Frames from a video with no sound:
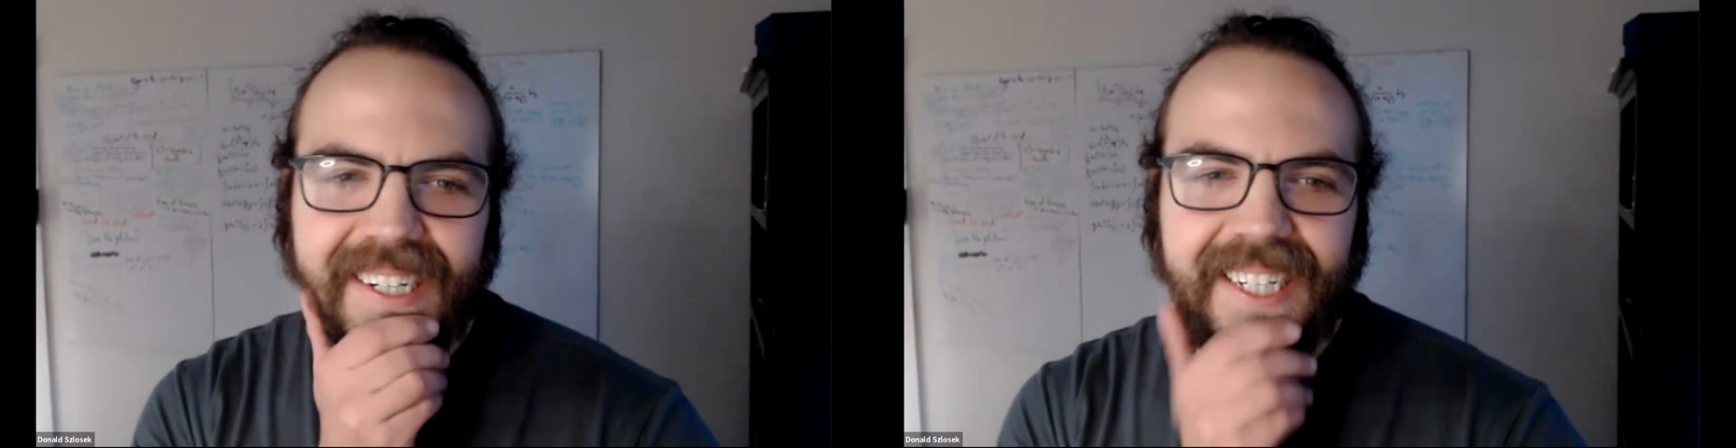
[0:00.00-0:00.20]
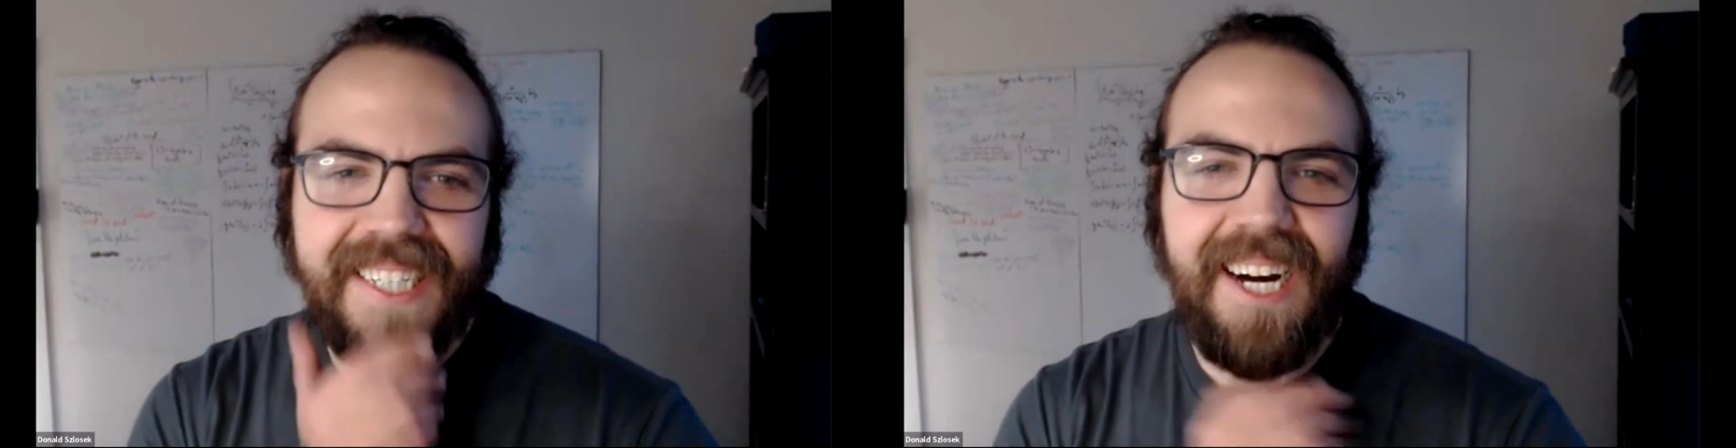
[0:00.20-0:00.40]

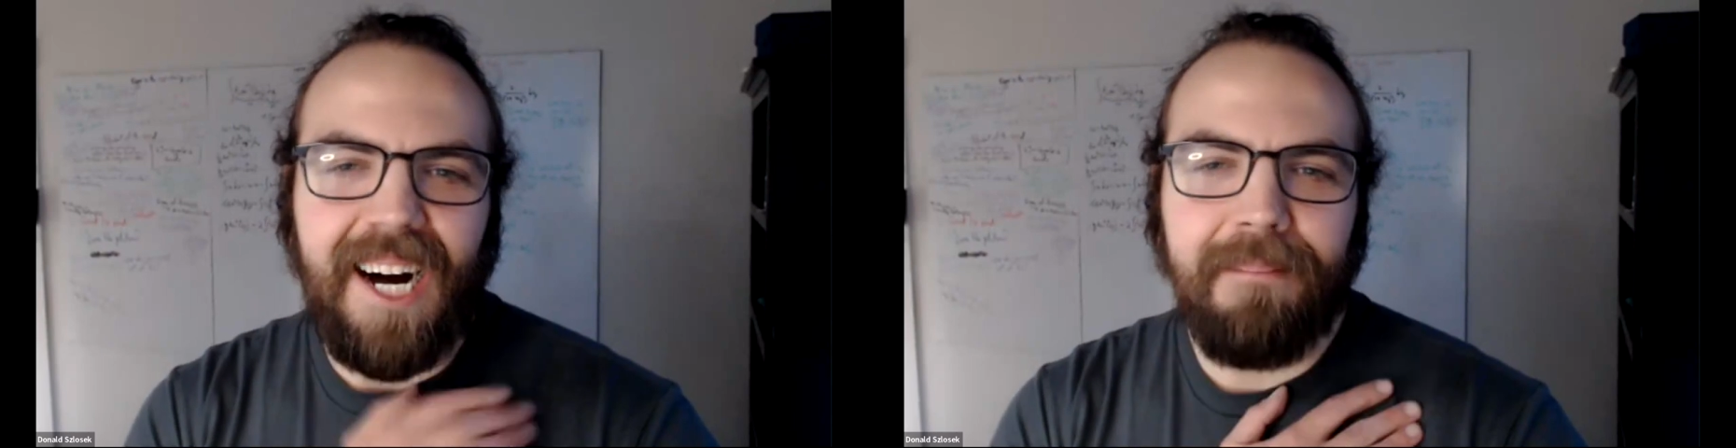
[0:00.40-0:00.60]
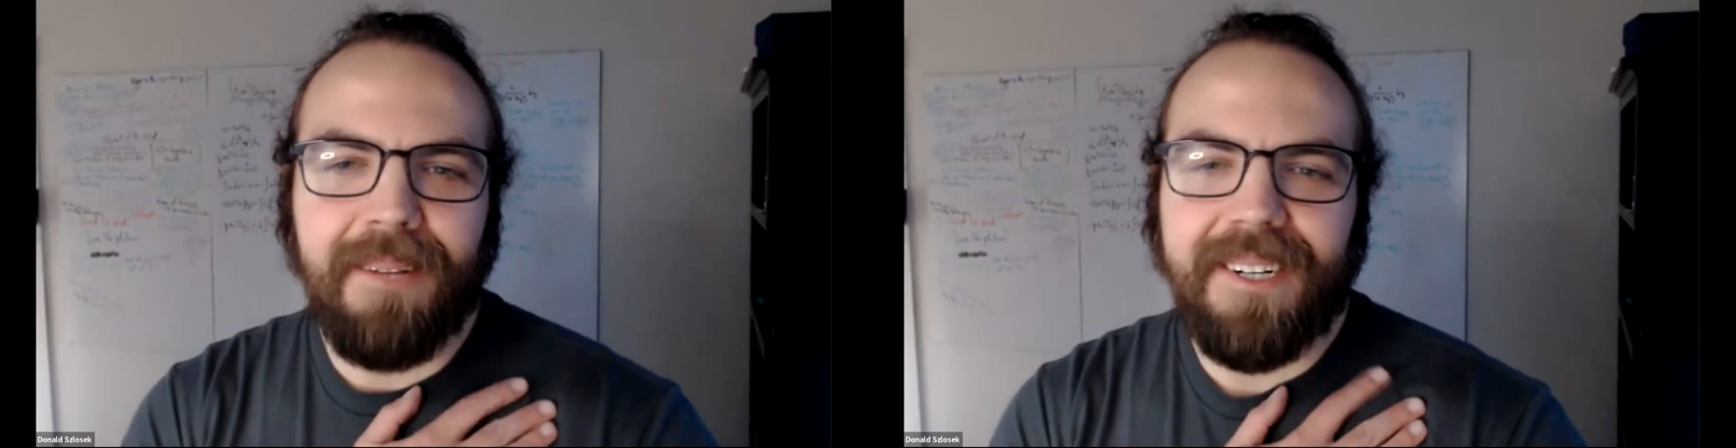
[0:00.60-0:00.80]
Yeah,
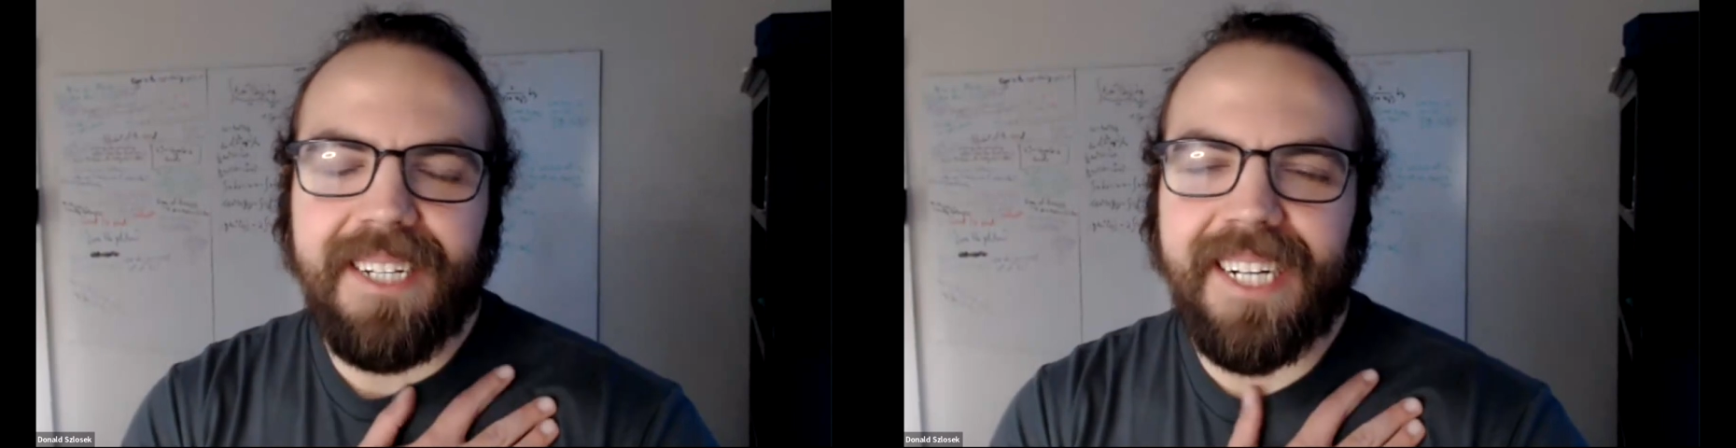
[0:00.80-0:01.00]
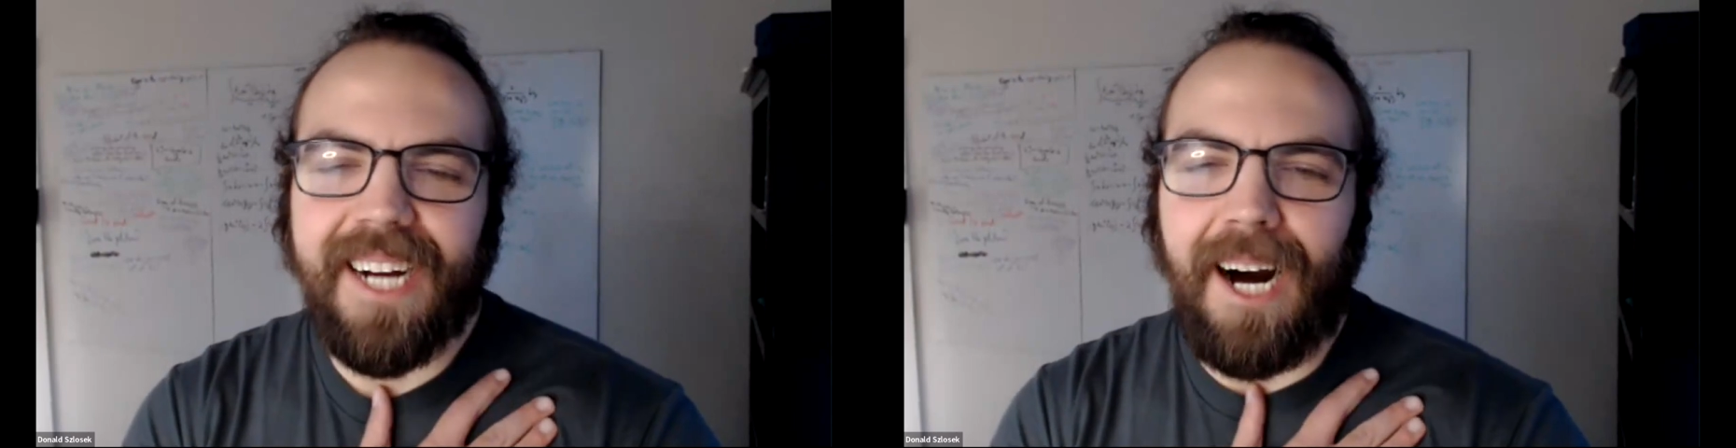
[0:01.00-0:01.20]
I'm learning.
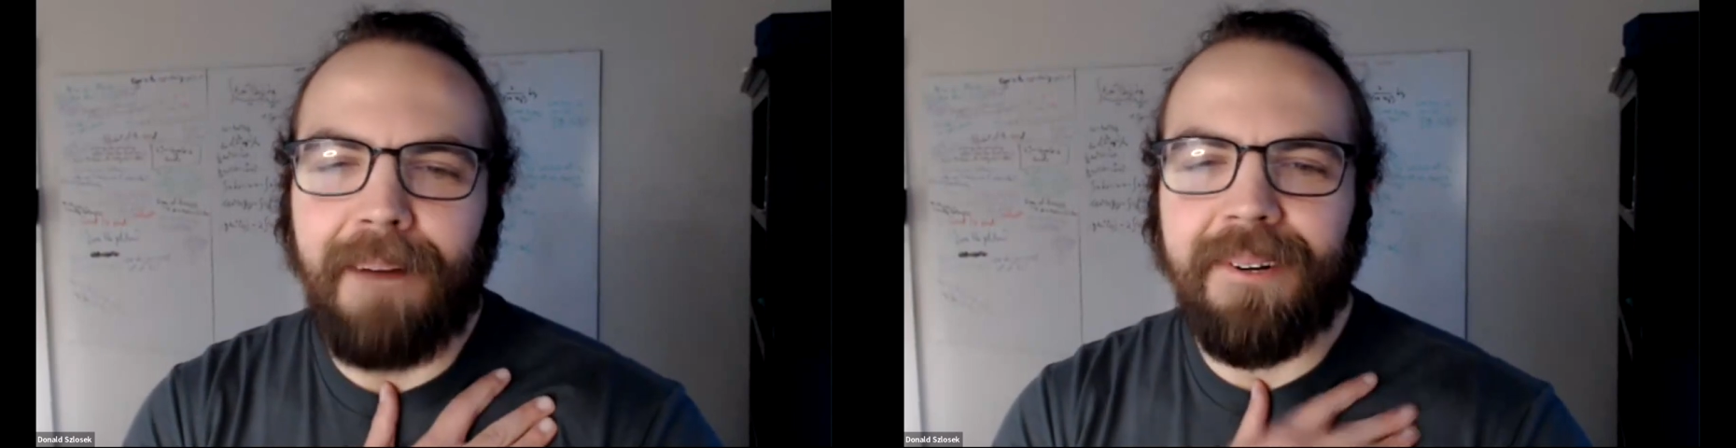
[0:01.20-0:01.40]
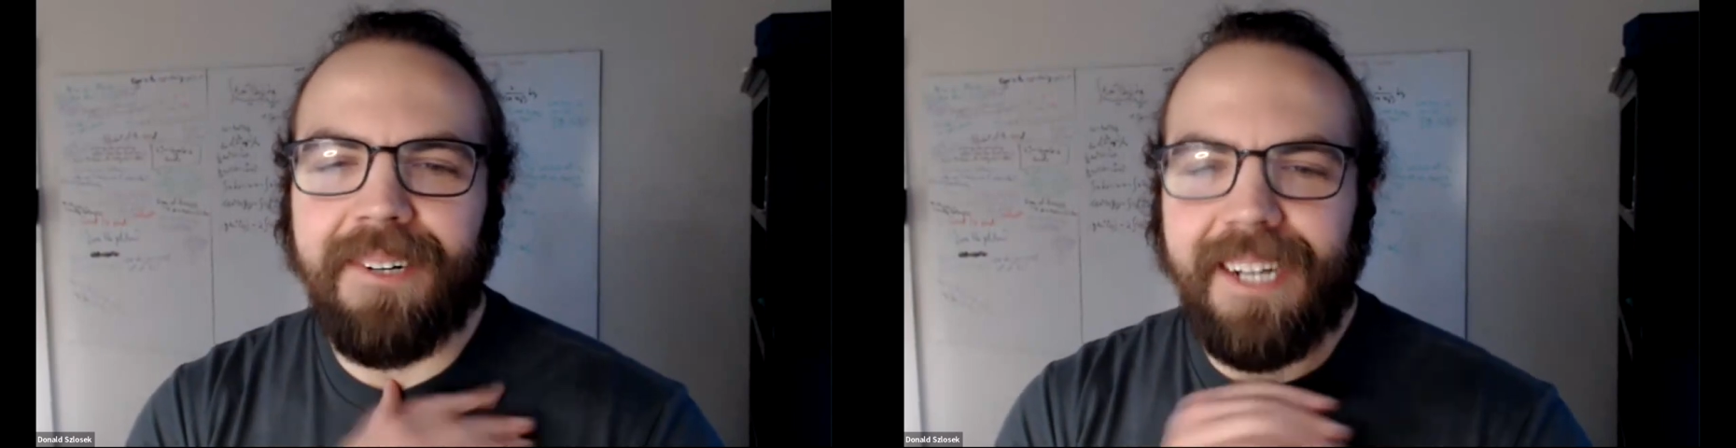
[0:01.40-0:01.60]
Uh, I'm
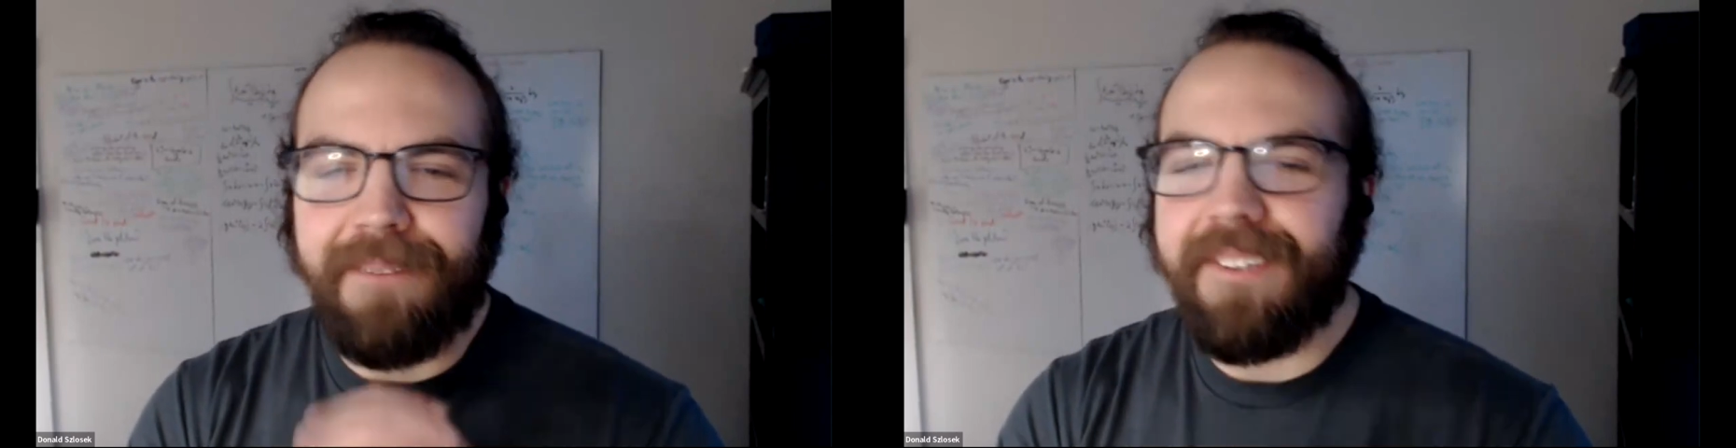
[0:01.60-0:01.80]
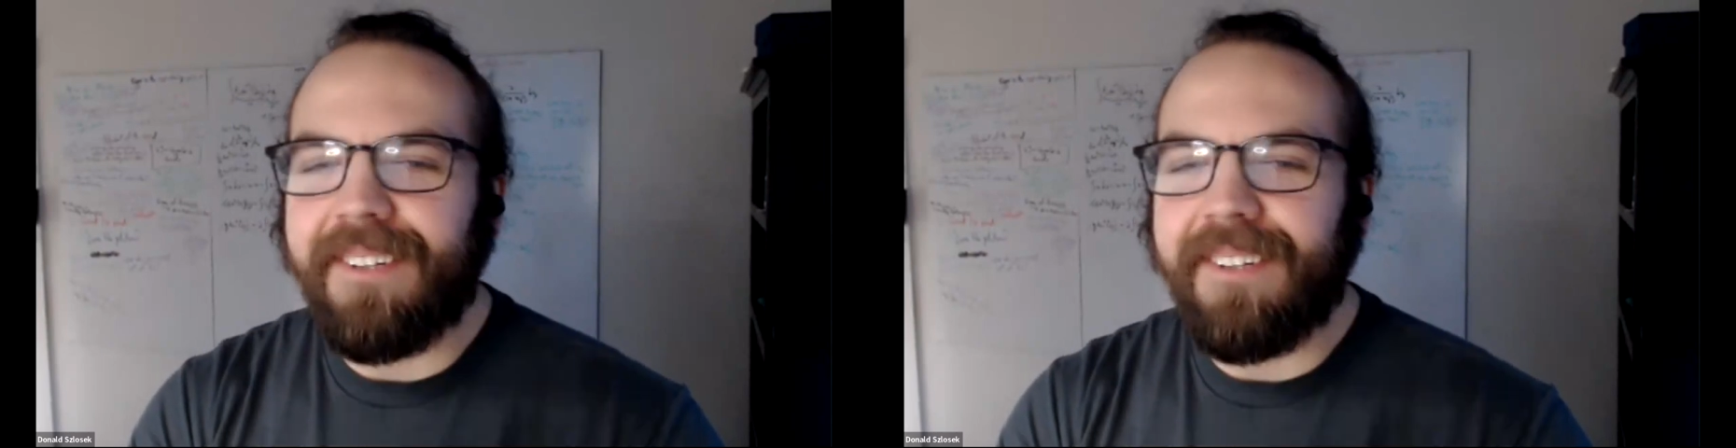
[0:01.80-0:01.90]
learning. I'm using.